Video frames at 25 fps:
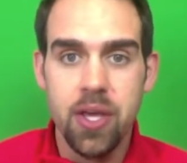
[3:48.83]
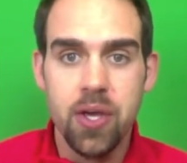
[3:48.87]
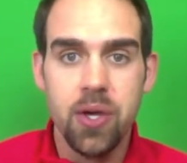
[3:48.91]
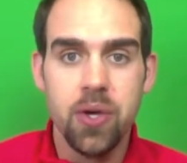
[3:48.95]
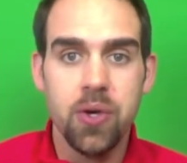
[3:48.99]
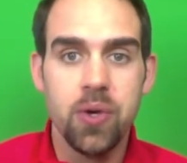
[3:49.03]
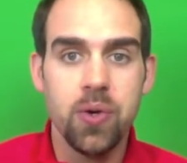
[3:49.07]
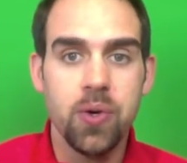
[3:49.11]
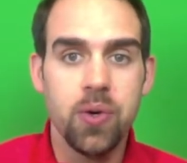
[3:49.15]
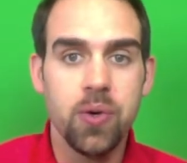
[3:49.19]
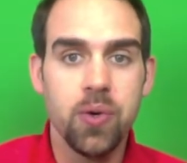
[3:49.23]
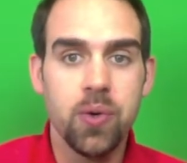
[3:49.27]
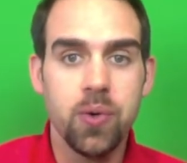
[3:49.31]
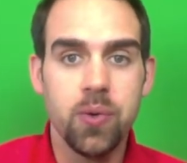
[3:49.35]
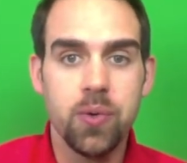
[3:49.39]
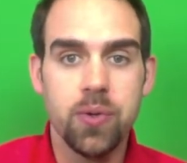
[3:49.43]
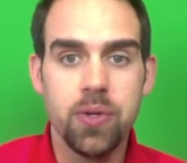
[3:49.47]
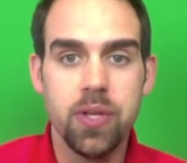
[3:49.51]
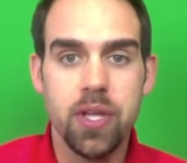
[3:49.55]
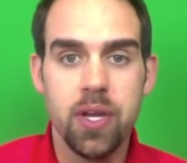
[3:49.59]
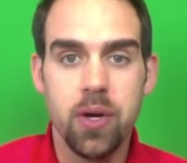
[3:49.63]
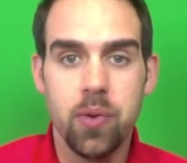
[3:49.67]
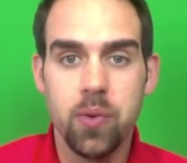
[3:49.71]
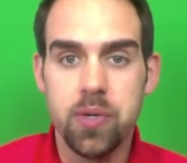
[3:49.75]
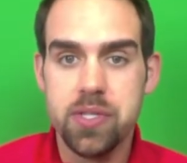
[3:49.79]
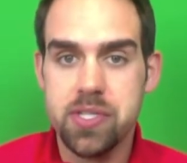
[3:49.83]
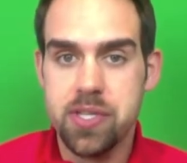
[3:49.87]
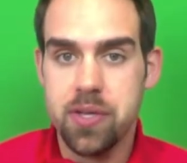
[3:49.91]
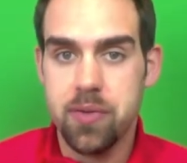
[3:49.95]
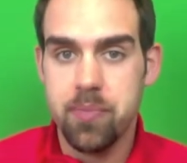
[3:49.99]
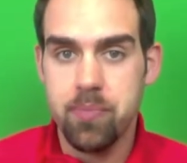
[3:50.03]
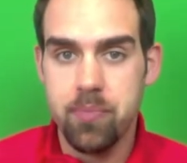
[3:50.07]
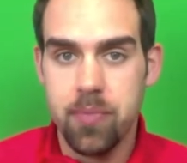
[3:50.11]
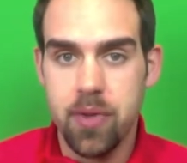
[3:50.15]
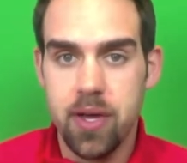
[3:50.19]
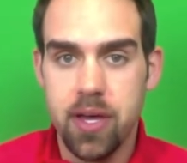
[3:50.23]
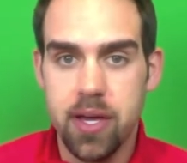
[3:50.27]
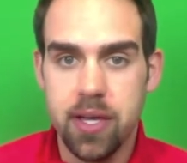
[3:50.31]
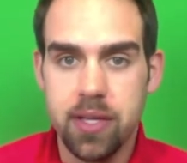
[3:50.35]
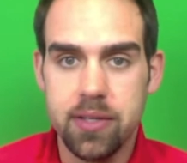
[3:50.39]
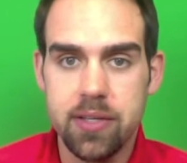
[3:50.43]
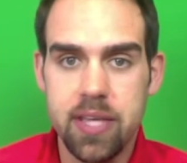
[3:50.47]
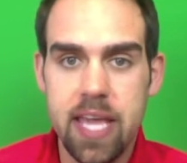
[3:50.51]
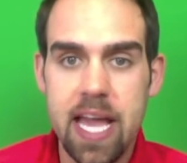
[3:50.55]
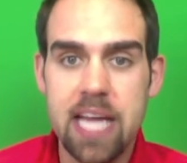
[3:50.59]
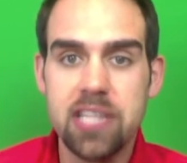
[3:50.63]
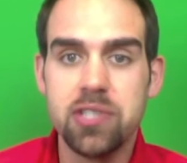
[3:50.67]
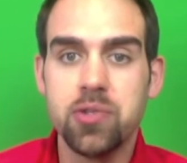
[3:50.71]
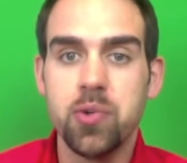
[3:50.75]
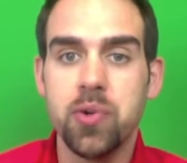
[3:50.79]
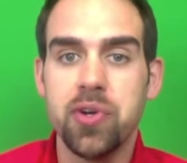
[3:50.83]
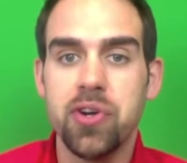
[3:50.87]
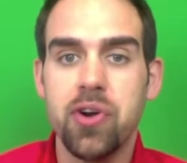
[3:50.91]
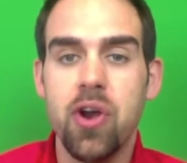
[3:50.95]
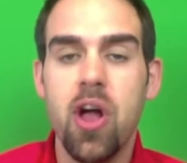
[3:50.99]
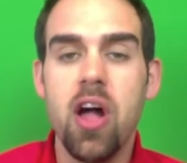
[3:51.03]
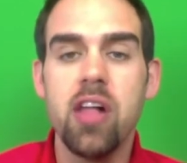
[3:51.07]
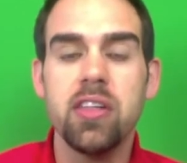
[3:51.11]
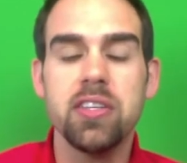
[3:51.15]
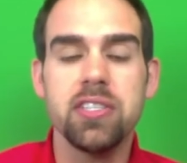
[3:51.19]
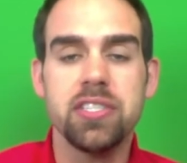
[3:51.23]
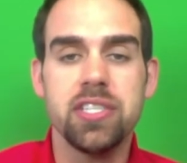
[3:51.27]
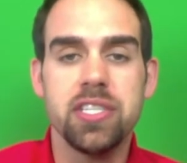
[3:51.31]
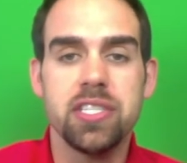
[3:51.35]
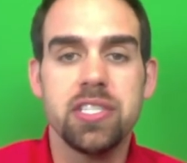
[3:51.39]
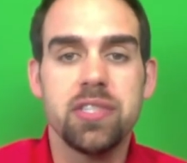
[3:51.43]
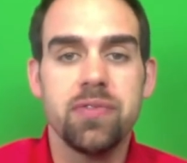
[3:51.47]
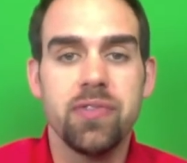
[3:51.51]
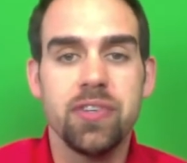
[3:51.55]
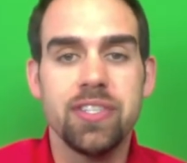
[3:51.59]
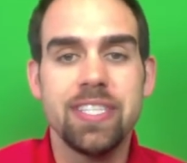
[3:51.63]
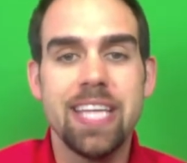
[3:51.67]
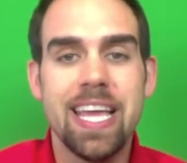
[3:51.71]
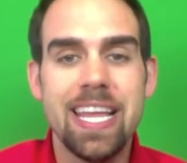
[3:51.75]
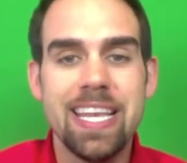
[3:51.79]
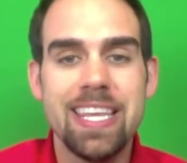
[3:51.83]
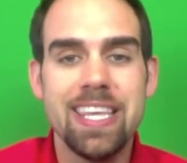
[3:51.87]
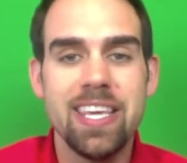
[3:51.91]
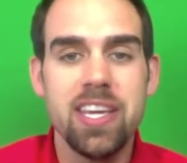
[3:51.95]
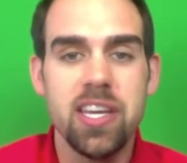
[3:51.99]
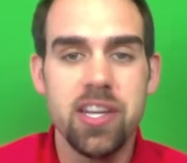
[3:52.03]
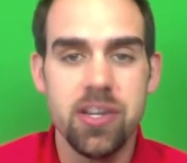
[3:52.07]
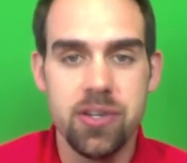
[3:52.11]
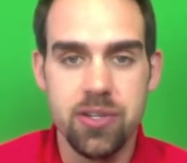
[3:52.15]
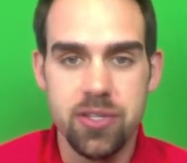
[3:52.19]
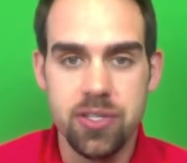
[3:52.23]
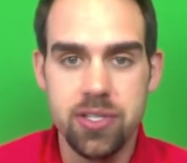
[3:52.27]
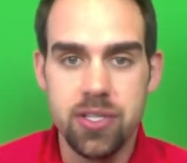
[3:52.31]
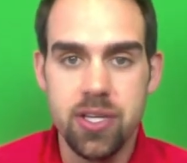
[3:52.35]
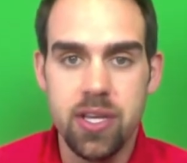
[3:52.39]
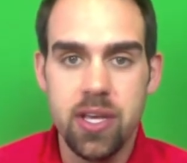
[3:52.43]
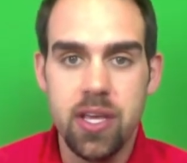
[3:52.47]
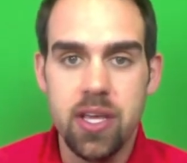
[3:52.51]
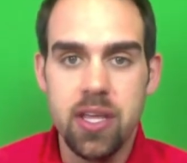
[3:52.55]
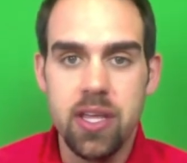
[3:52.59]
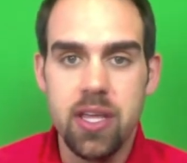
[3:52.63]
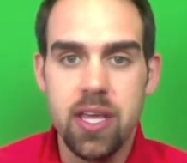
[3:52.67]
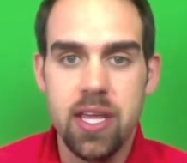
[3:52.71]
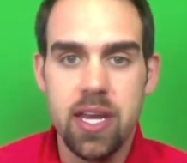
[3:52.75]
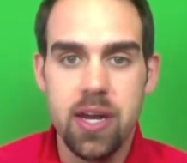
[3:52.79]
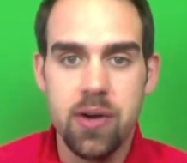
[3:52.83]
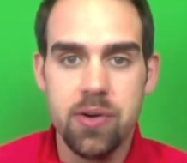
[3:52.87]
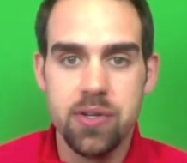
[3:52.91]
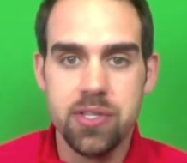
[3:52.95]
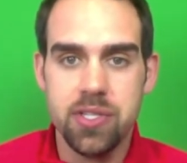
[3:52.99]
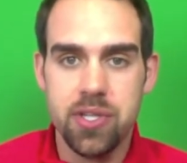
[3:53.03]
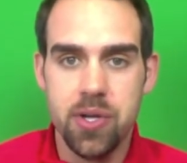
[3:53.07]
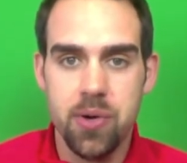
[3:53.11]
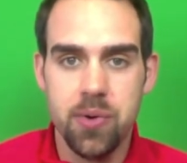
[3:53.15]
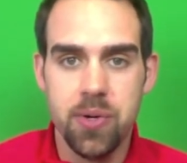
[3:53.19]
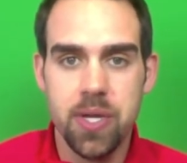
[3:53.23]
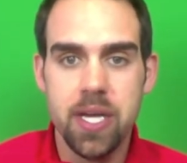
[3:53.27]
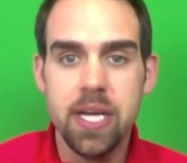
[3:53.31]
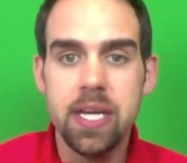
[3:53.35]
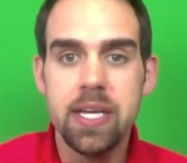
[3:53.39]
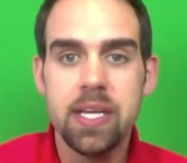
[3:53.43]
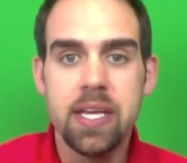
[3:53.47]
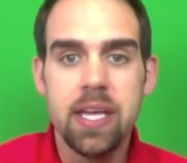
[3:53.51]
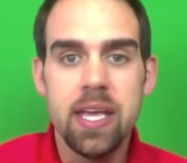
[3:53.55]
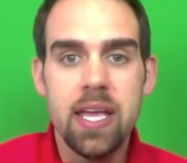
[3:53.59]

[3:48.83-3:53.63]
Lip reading: who was a gastroenterologist for 10 years in Arizona,